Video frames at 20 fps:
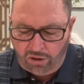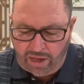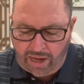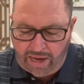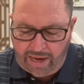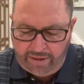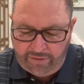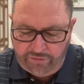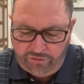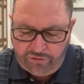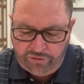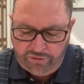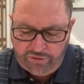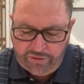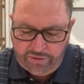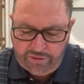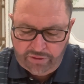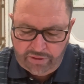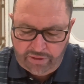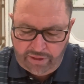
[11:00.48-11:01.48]
lives,
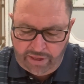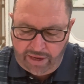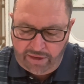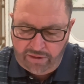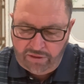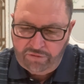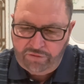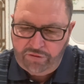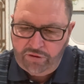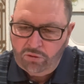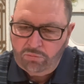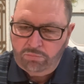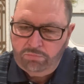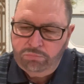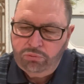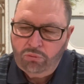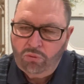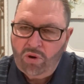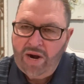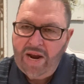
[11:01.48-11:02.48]
and to feel
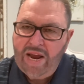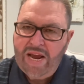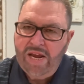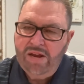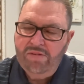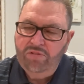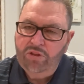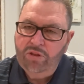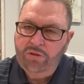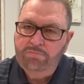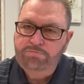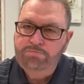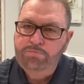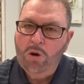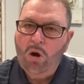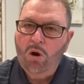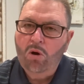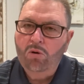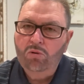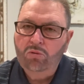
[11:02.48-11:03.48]
brave and the
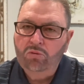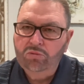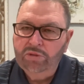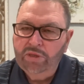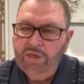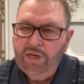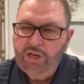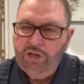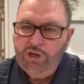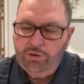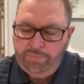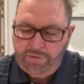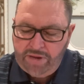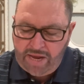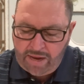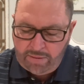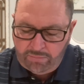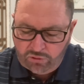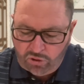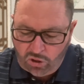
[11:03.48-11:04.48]
bold to
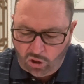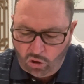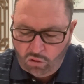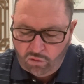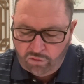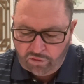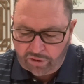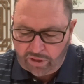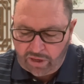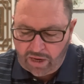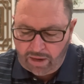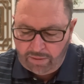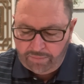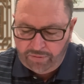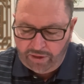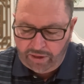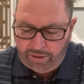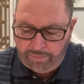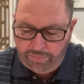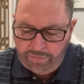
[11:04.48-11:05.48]
be able to overcome
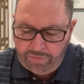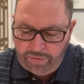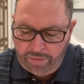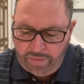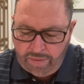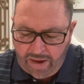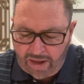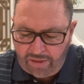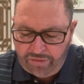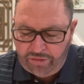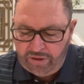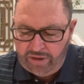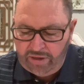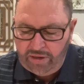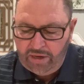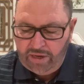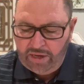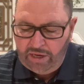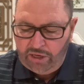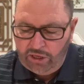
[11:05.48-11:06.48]
them.
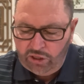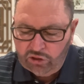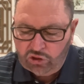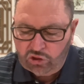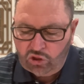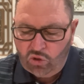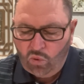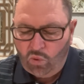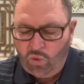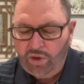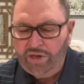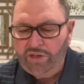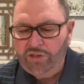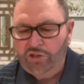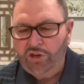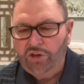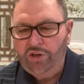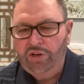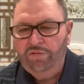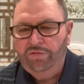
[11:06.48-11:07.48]
Nothing is going
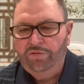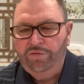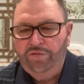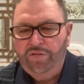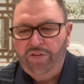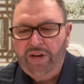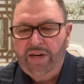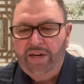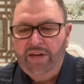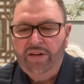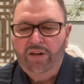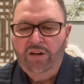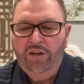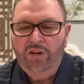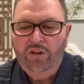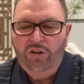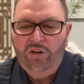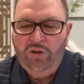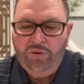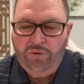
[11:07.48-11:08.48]
to defeat
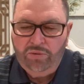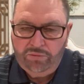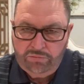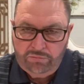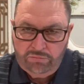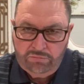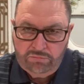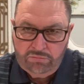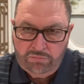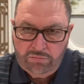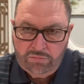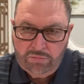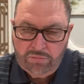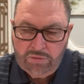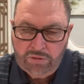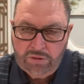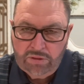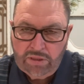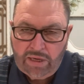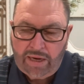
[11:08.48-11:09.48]
you.
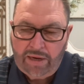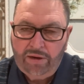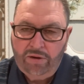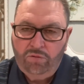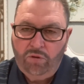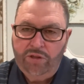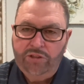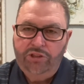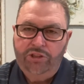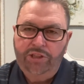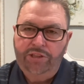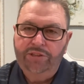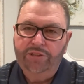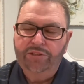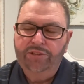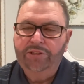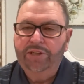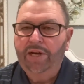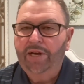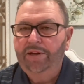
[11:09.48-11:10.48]
I love what
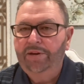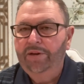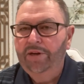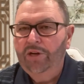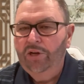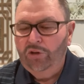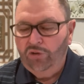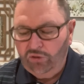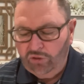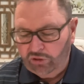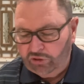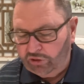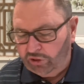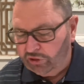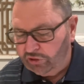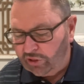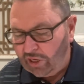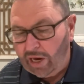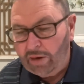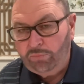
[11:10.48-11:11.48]
Jesus said to his
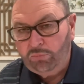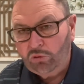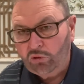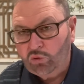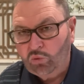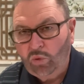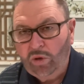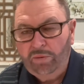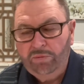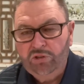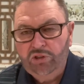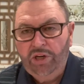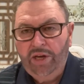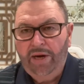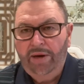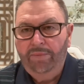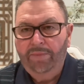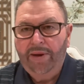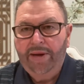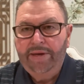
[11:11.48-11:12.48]
disciples when he was
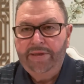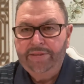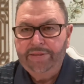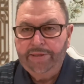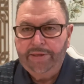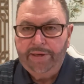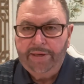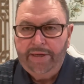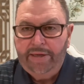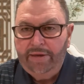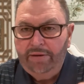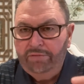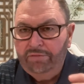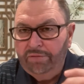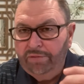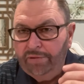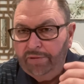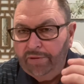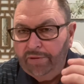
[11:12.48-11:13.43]
getting ready to leave.